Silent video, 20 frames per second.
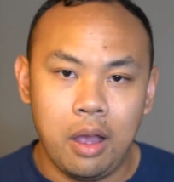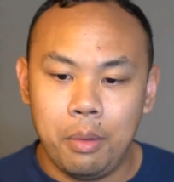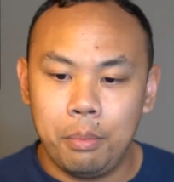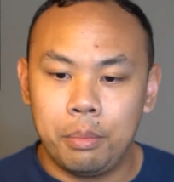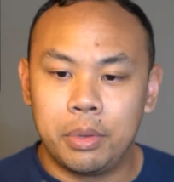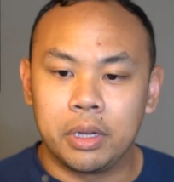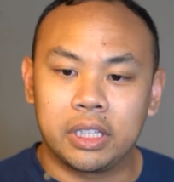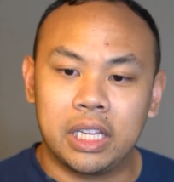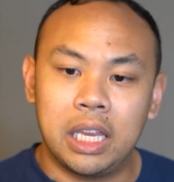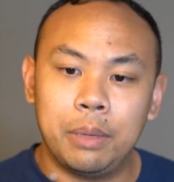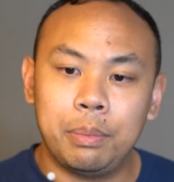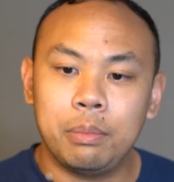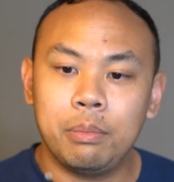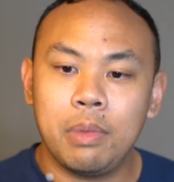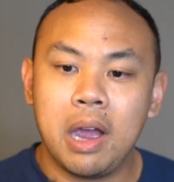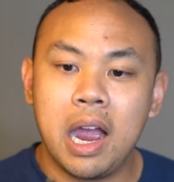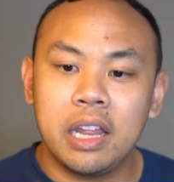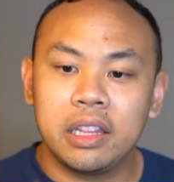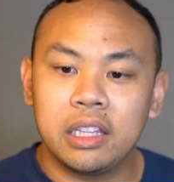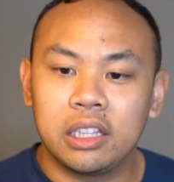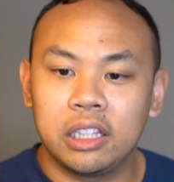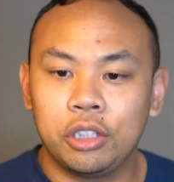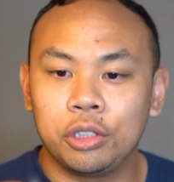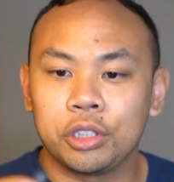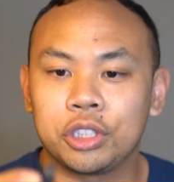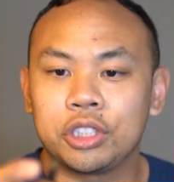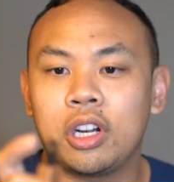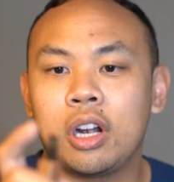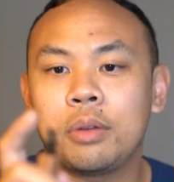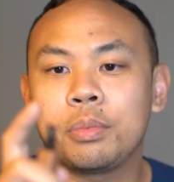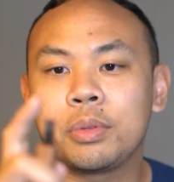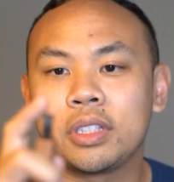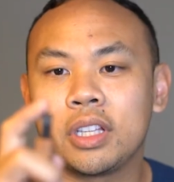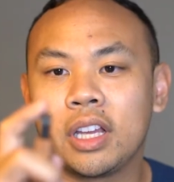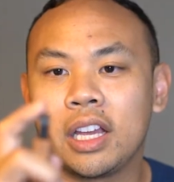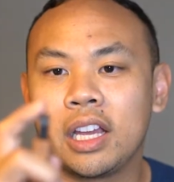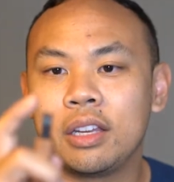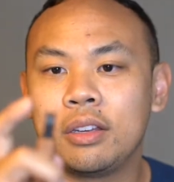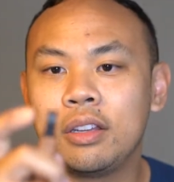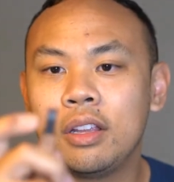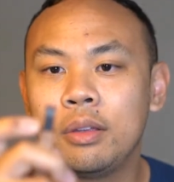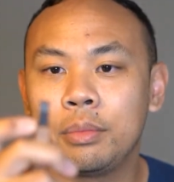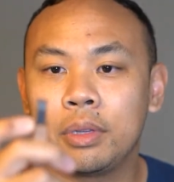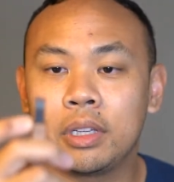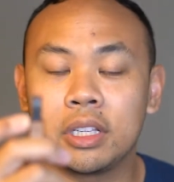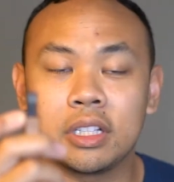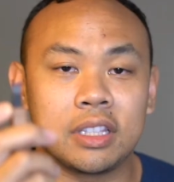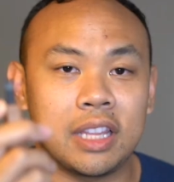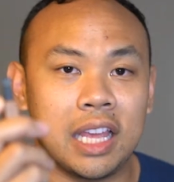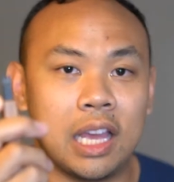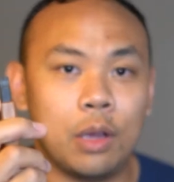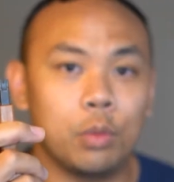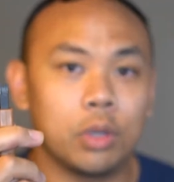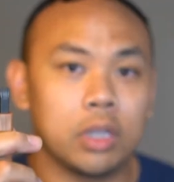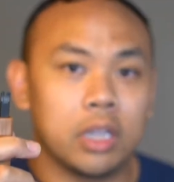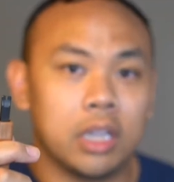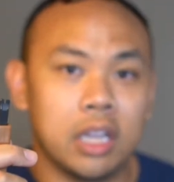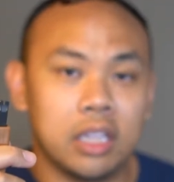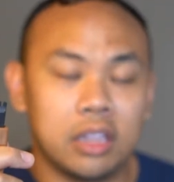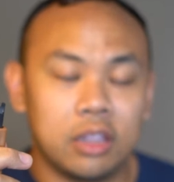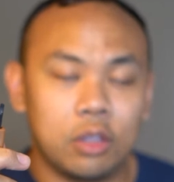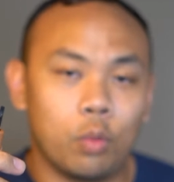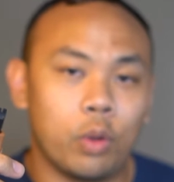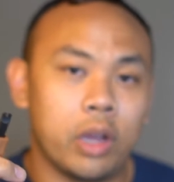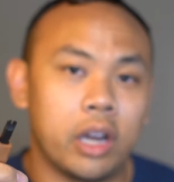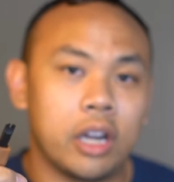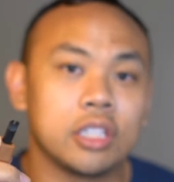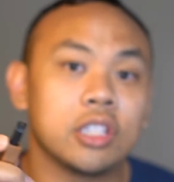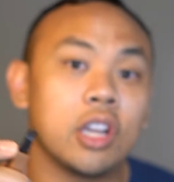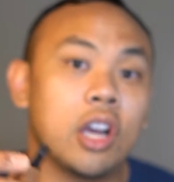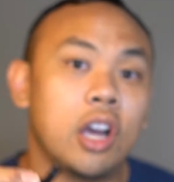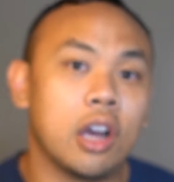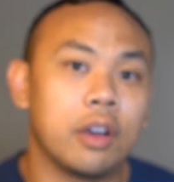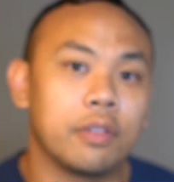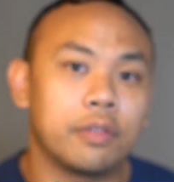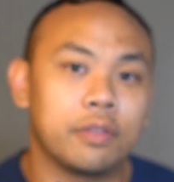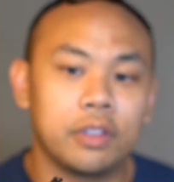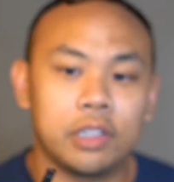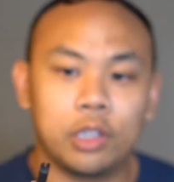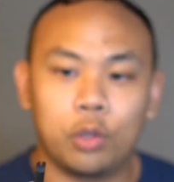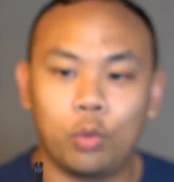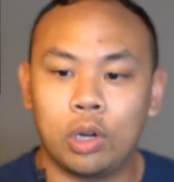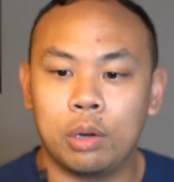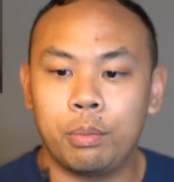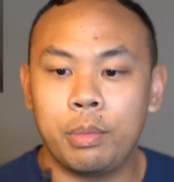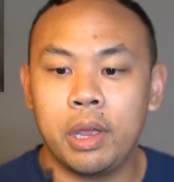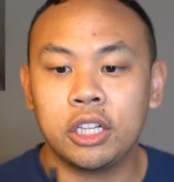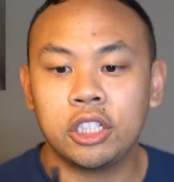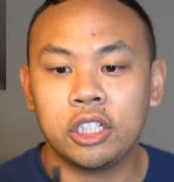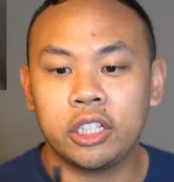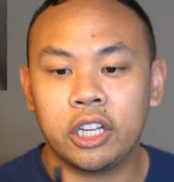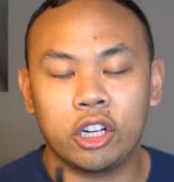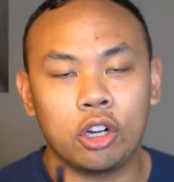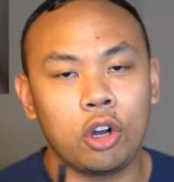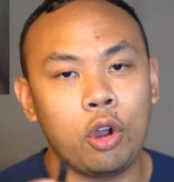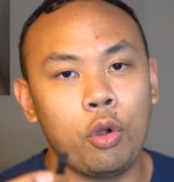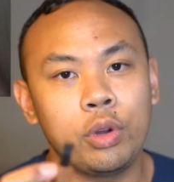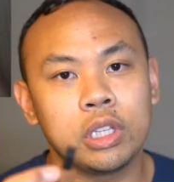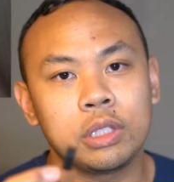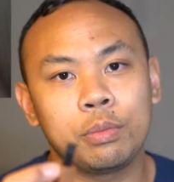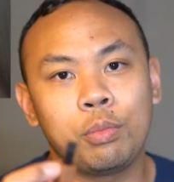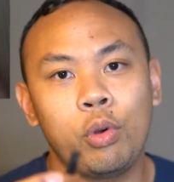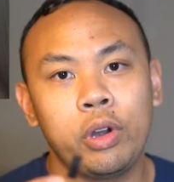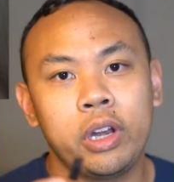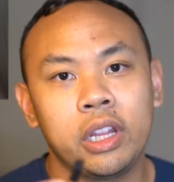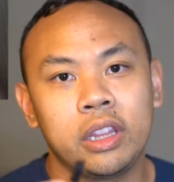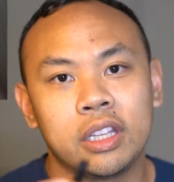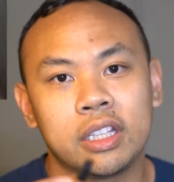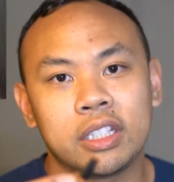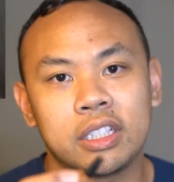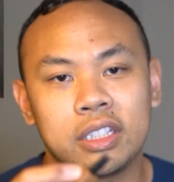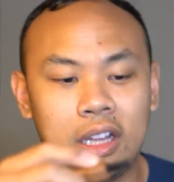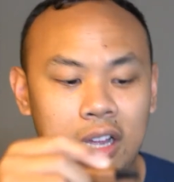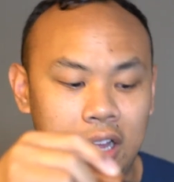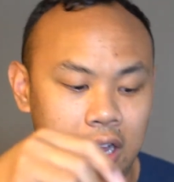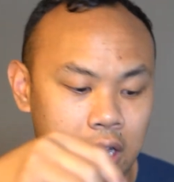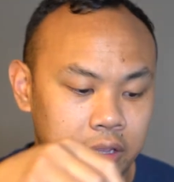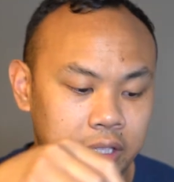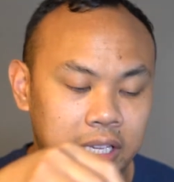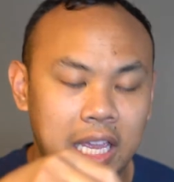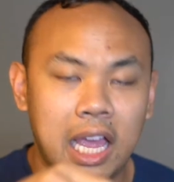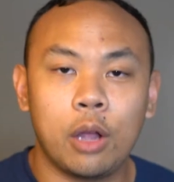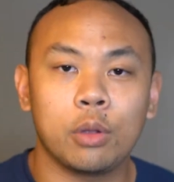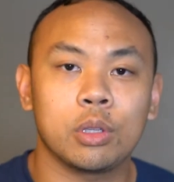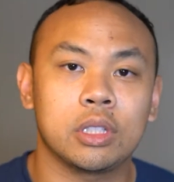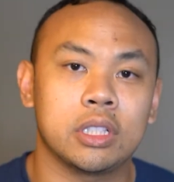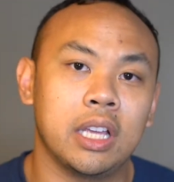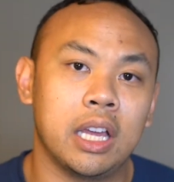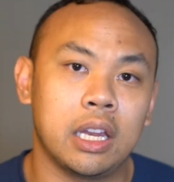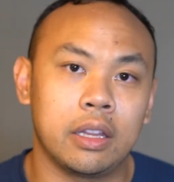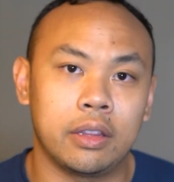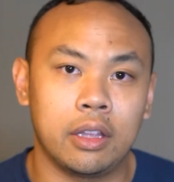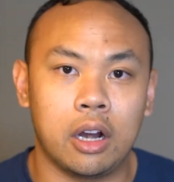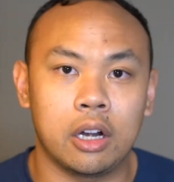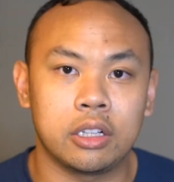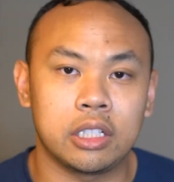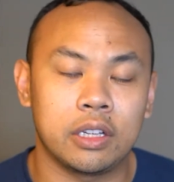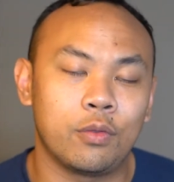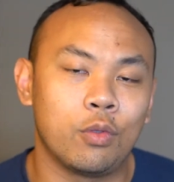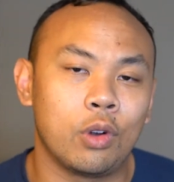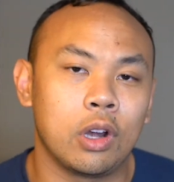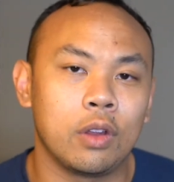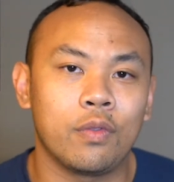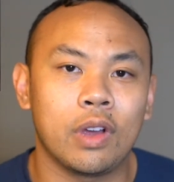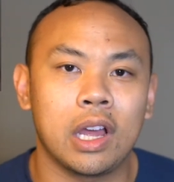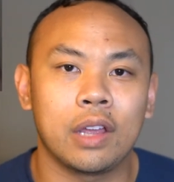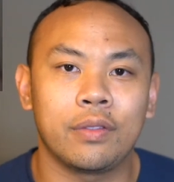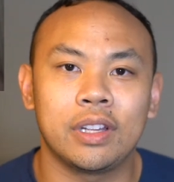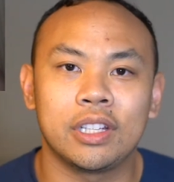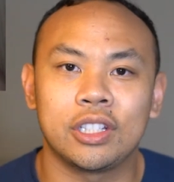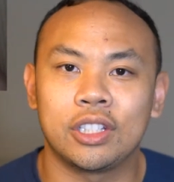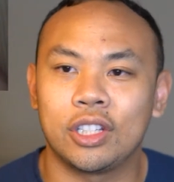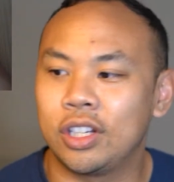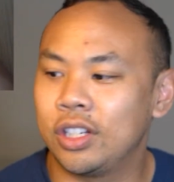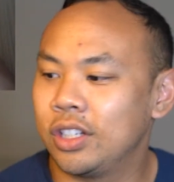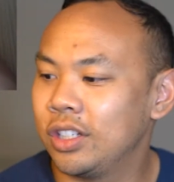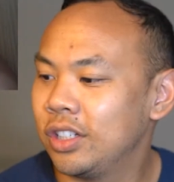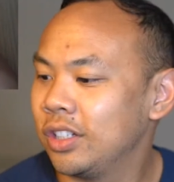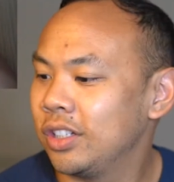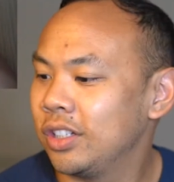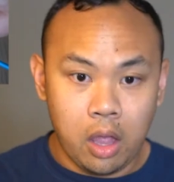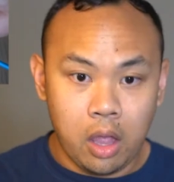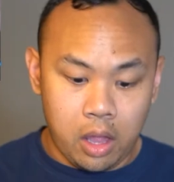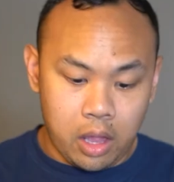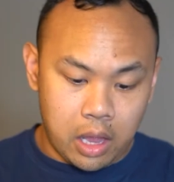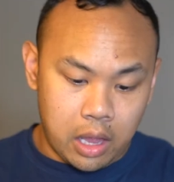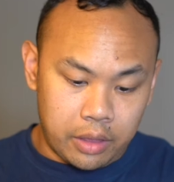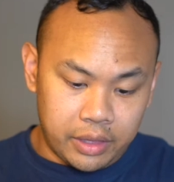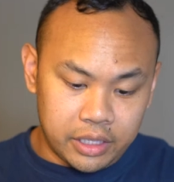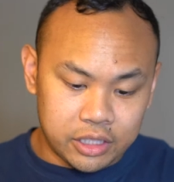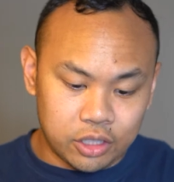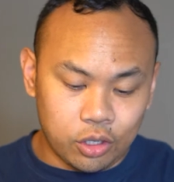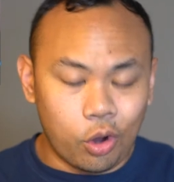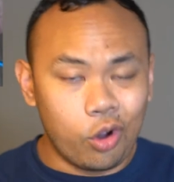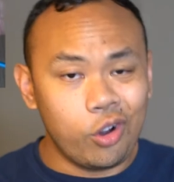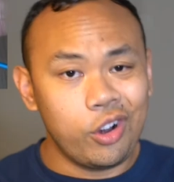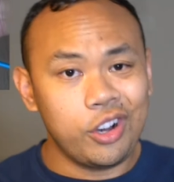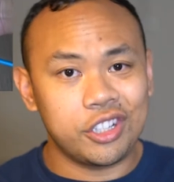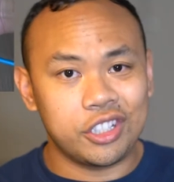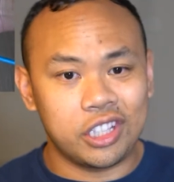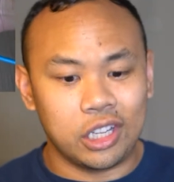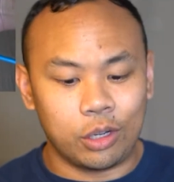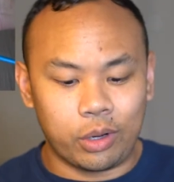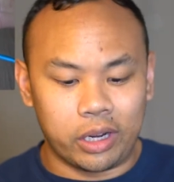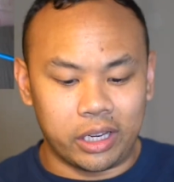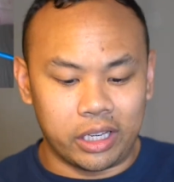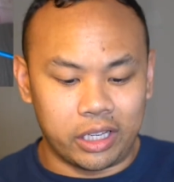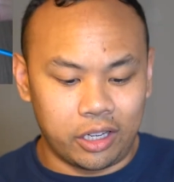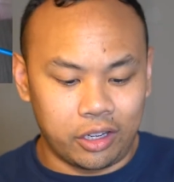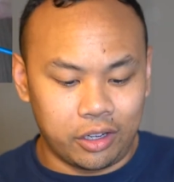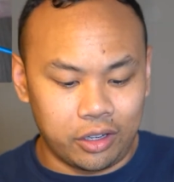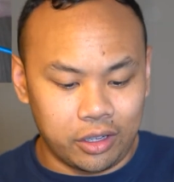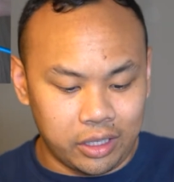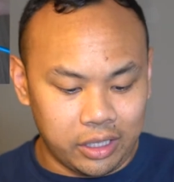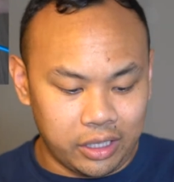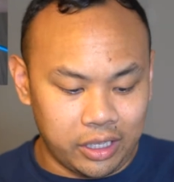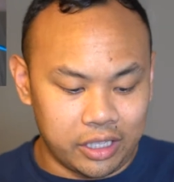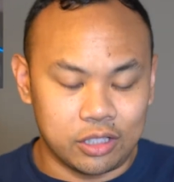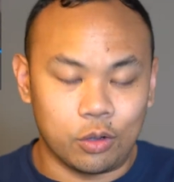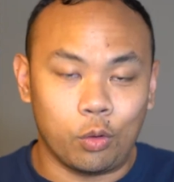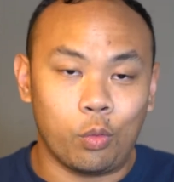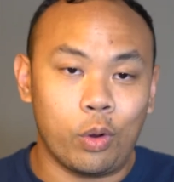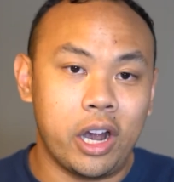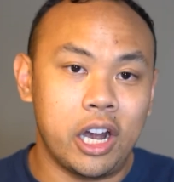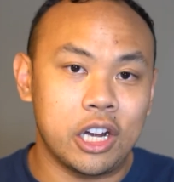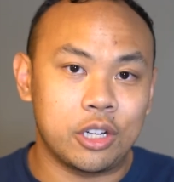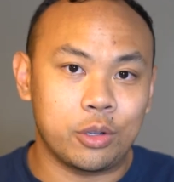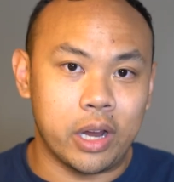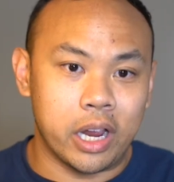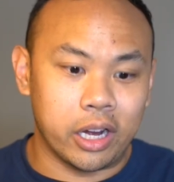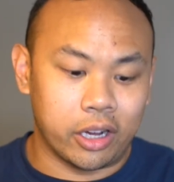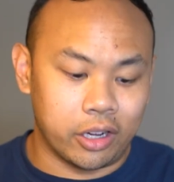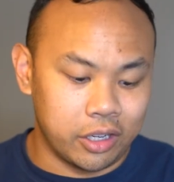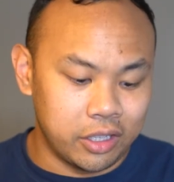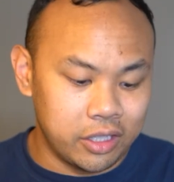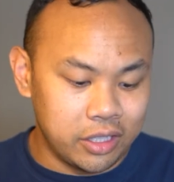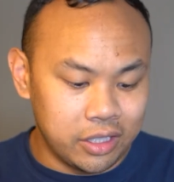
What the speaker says: But keep in mind the little sharp side, because that will cut the wires off. You want to make sure that you're always pointing this on the outside of the RJ45 insert. And this orange thing right here is a wire tracker.